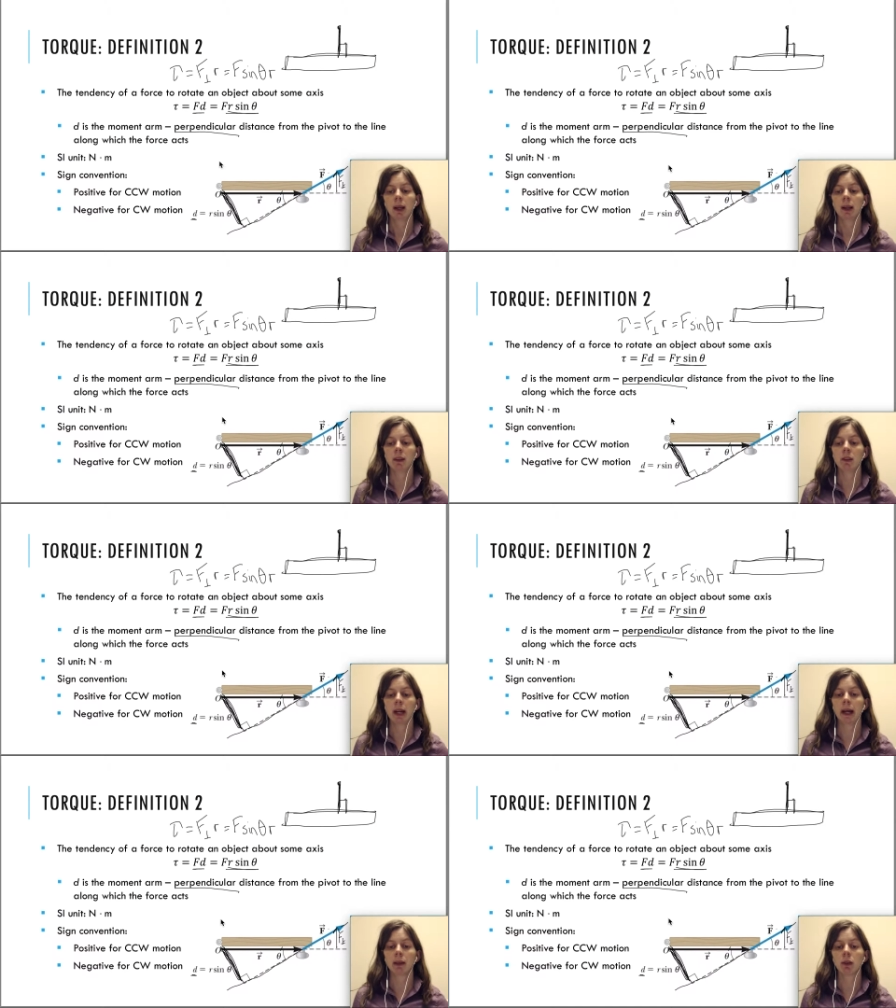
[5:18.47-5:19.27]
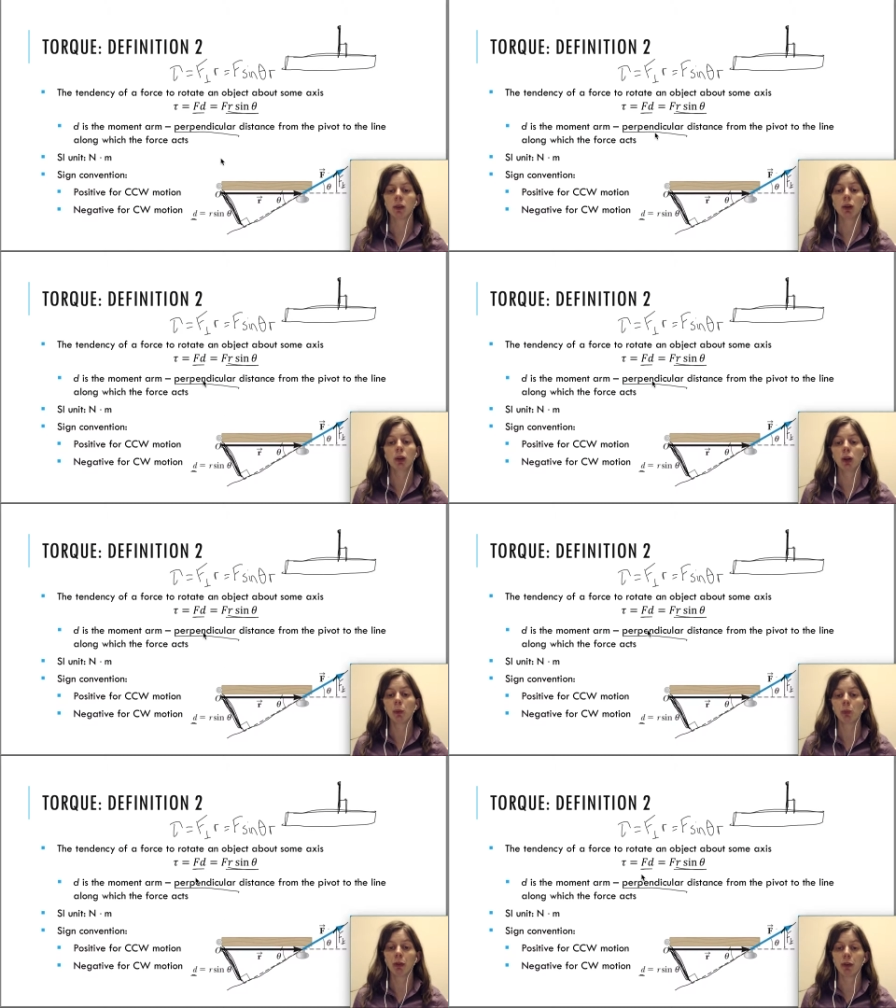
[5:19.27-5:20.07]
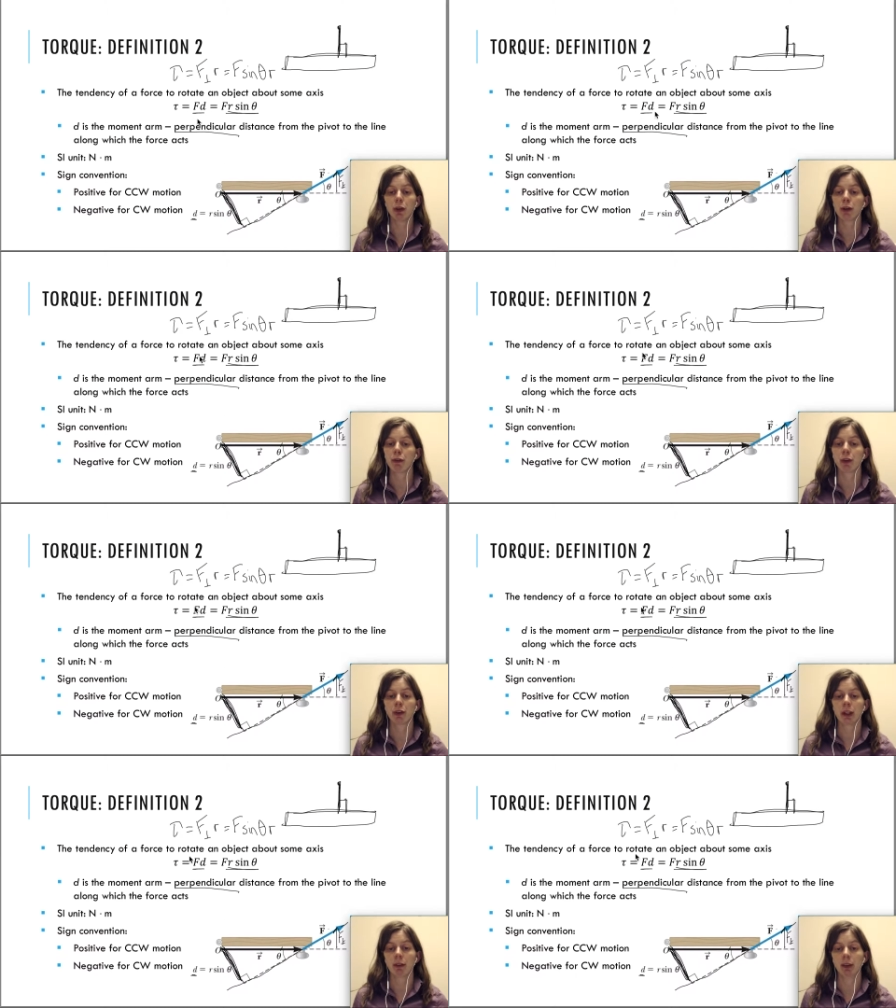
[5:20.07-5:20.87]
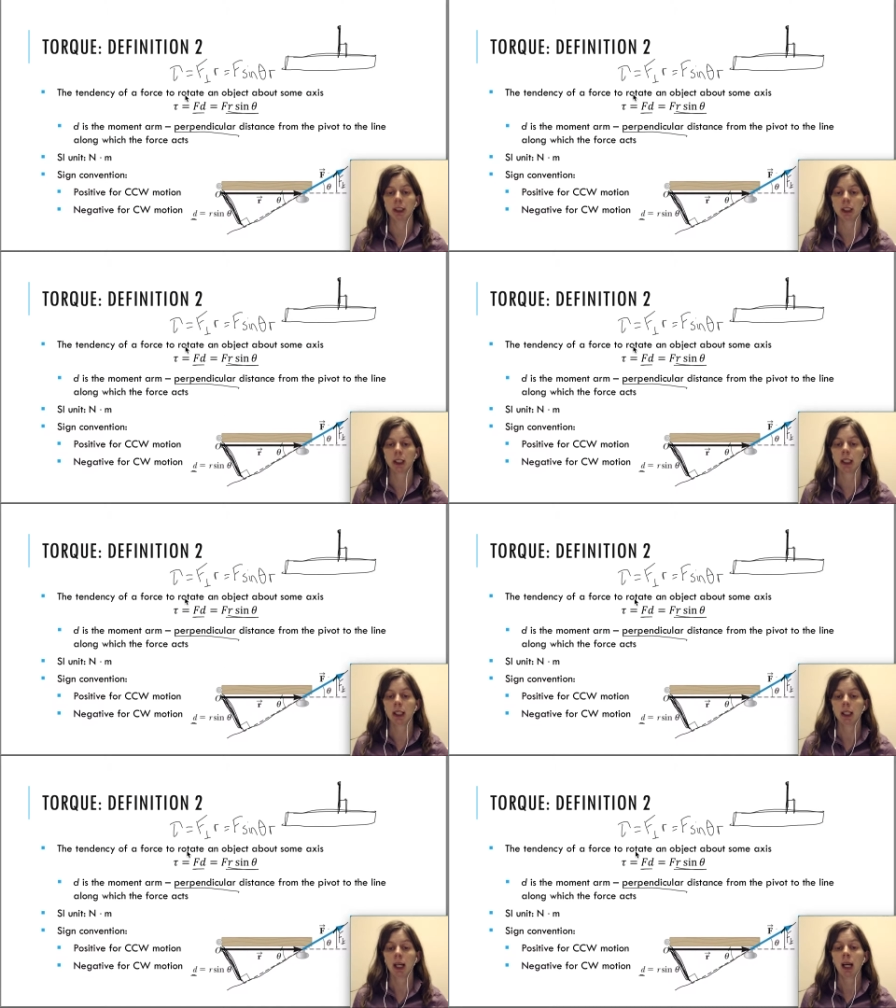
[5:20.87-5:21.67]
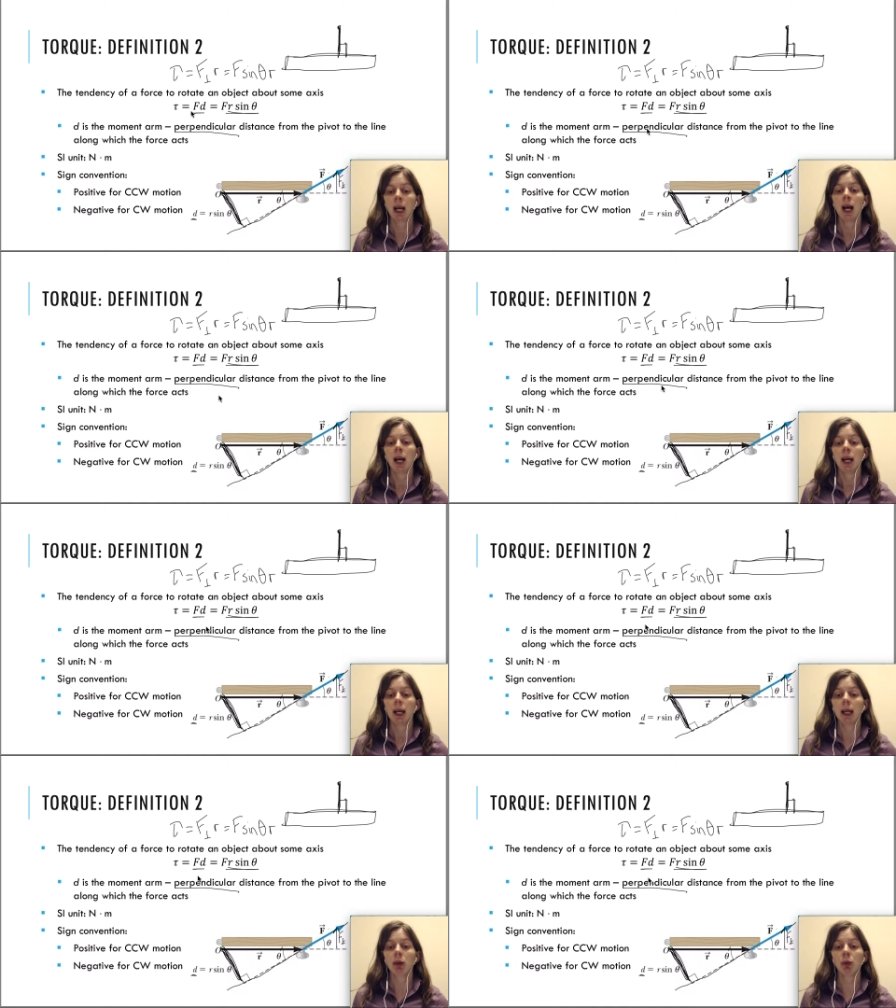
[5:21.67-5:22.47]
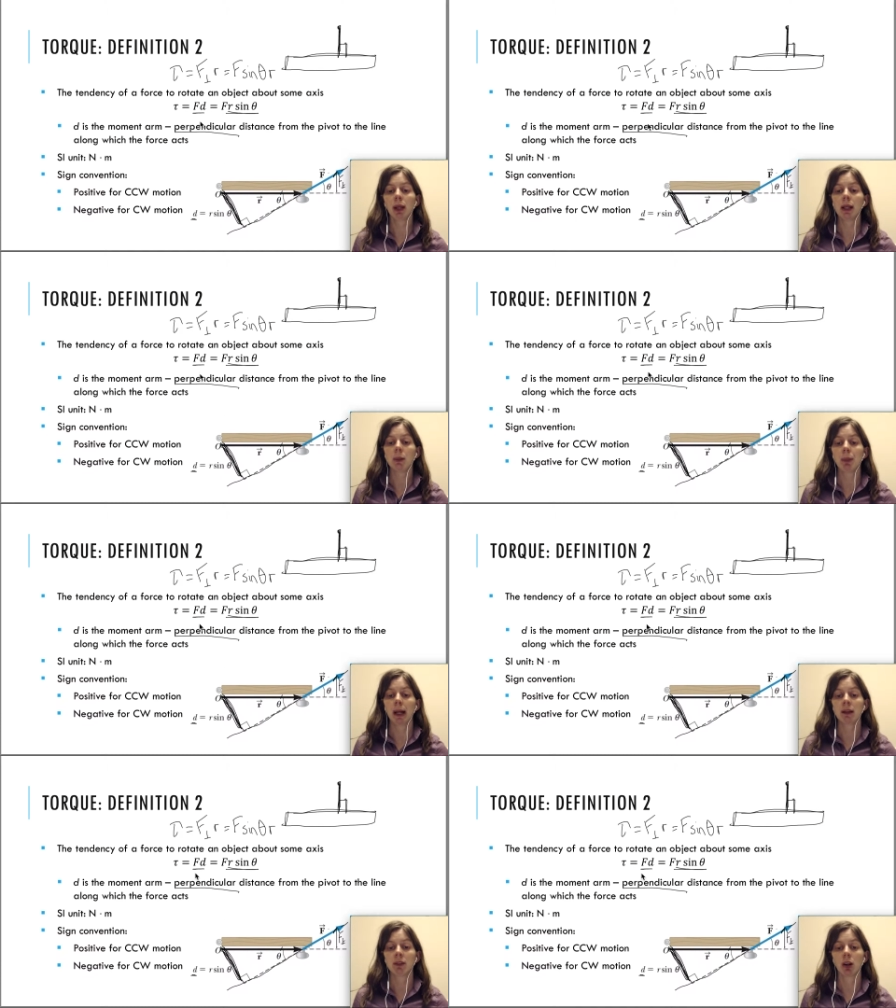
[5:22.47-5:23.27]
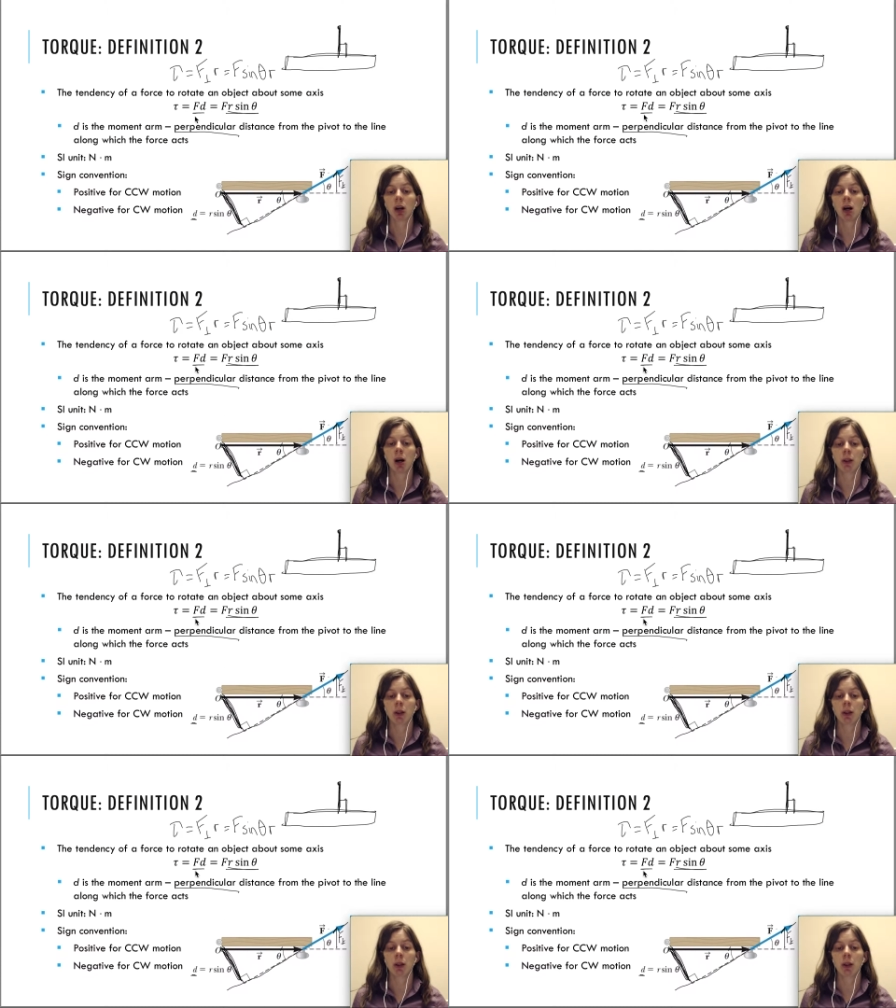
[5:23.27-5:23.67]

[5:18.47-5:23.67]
is that you don't prefer the first definition. It really depends on the